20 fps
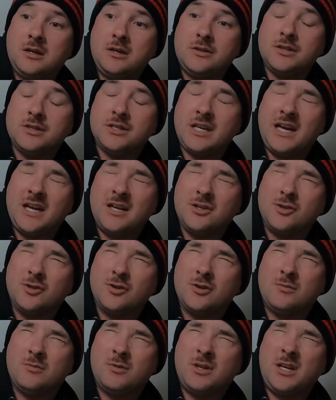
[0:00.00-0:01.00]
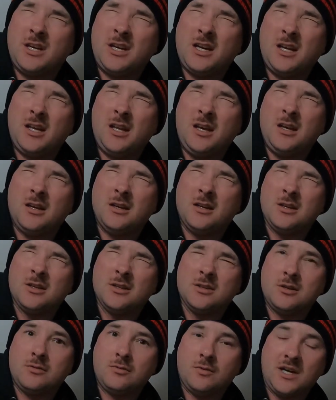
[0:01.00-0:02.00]
since I had so many
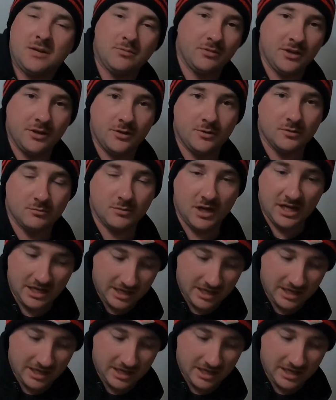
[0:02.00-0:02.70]
ideas rambling through my